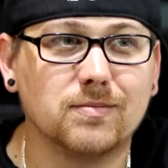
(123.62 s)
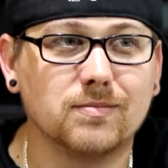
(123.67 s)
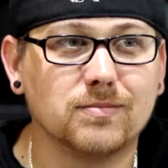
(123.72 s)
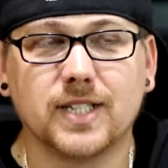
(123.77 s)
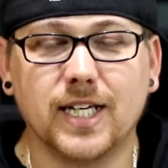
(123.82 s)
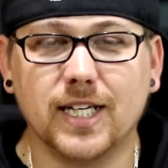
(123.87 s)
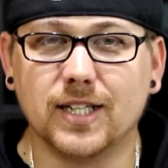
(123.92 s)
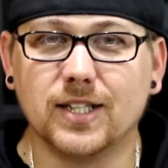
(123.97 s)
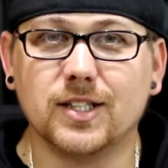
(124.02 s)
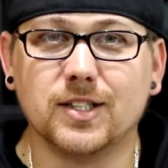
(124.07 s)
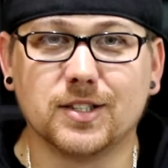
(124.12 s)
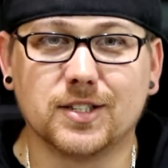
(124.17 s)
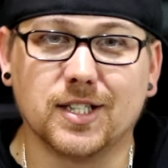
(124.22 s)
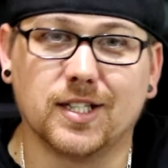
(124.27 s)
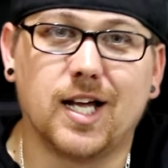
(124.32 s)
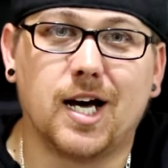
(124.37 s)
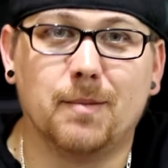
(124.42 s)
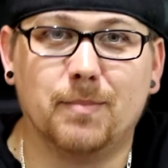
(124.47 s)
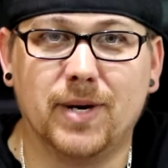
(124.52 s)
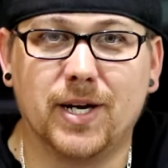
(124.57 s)
it looked a
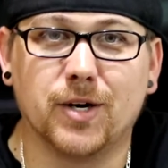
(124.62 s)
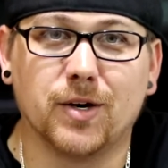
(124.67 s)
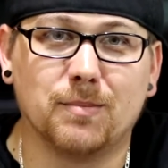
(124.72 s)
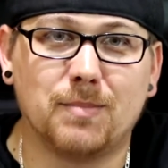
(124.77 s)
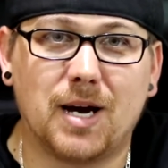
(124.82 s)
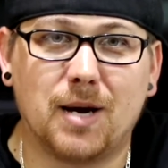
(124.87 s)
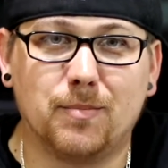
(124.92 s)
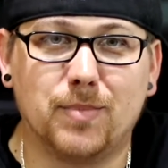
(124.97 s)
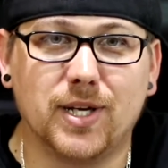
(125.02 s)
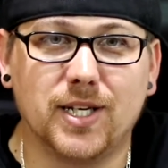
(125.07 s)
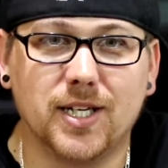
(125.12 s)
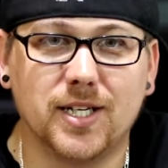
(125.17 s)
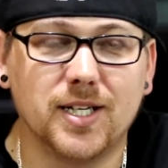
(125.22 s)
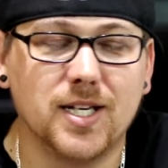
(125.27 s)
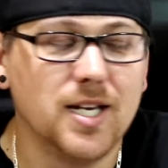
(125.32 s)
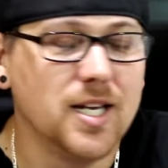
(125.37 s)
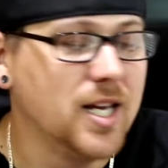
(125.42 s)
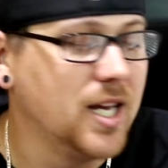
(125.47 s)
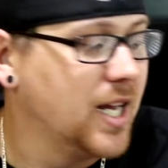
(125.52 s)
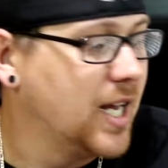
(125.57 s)
lot better in my opinion.
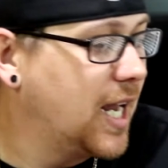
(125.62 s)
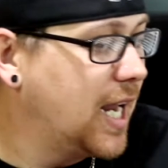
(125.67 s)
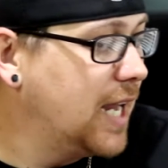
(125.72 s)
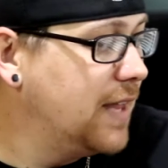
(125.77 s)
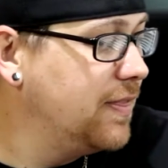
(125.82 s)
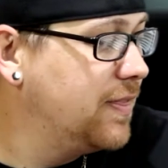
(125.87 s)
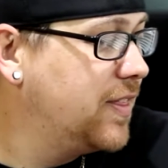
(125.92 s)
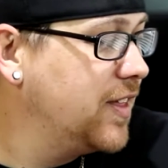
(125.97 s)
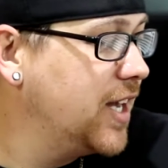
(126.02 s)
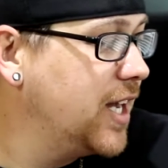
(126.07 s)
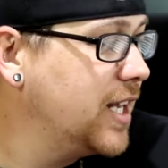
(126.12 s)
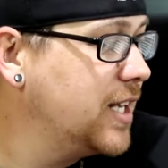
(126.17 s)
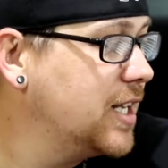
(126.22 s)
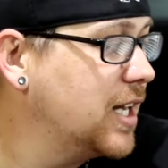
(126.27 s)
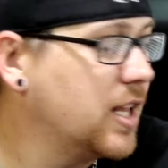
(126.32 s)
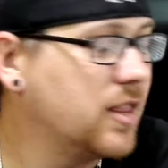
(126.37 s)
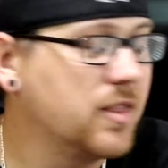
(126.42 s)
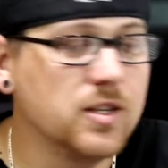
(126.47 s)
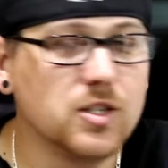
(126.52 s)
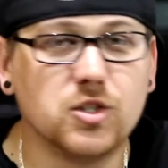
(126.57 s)
And then
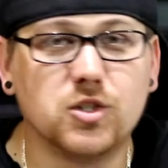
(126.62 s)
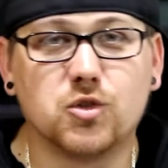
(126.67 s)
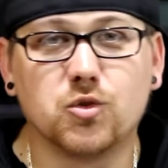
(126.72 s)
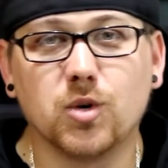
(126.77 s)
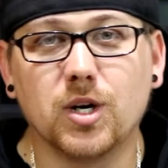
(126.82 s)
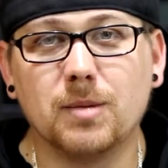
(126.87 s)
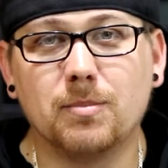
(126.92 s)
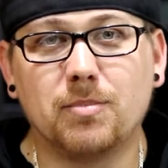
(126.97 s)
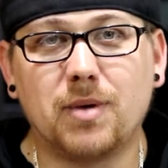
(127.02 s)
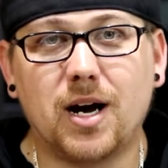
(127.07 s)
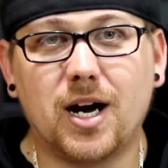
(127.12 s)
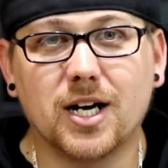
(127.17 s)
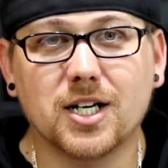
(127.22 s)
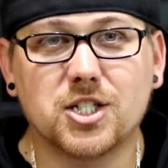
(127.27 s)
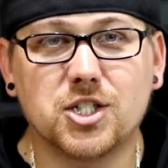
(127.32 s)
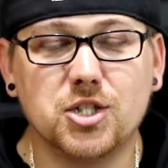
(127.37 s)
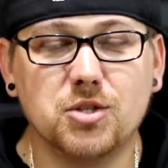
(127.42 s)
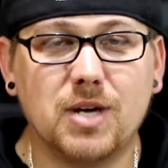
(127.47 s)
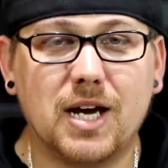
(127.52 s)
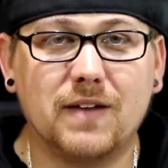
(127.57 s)
the
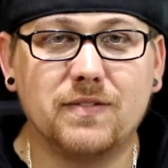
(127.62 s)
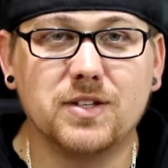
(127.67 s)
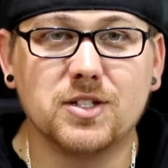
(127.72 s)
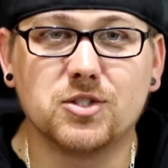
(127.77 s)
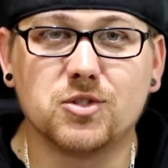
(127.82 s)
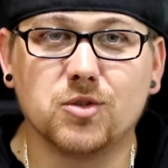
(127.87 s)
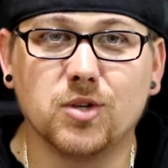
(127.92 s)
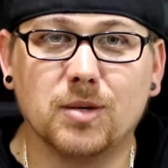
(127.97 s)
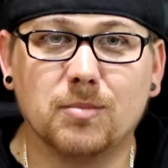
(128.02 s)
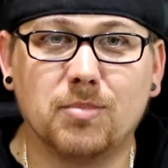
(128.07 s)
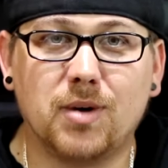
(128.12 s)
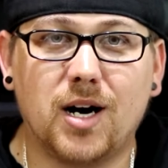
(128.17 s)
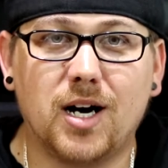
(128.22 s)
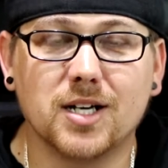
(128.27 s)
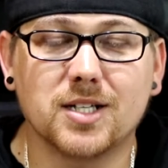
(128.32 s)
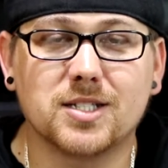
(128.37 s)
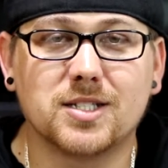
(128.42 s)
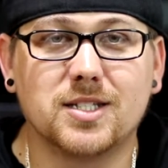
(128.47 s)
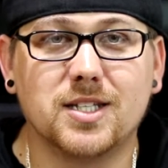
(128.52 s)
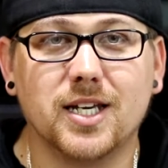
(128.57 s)
Dripbox, you had this
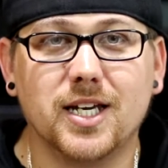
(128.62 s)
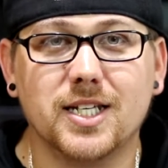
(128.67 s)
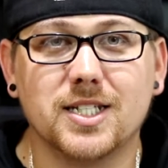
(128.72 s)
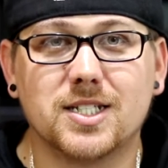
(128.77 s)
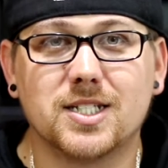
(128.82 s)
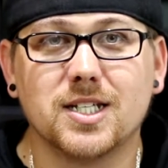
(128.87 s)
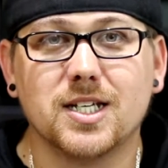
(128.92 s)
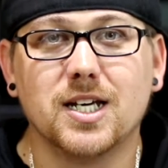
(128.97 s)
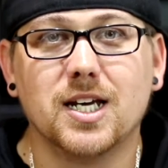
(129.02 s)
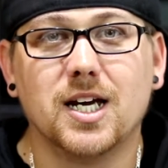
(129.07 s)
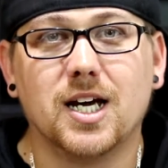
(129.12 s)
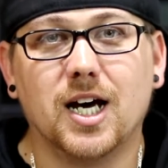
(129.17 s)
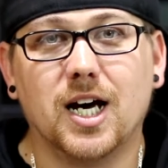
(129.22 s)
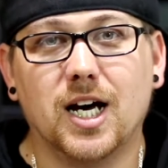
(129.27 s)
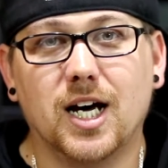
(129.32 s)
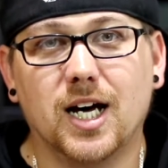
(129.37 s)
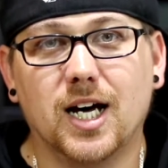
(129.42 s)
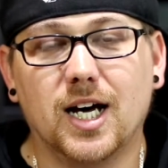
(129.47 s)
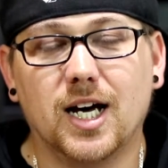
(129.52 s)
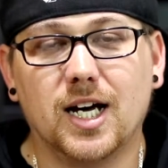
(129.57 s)
Dripbox that's
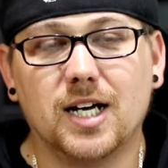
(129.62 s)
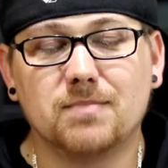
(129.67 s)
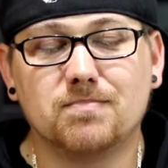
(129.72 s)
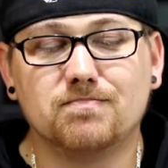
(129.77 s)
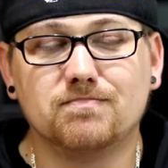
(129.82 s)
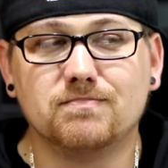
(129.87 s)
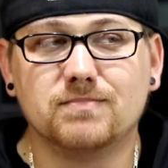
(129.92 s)
uh,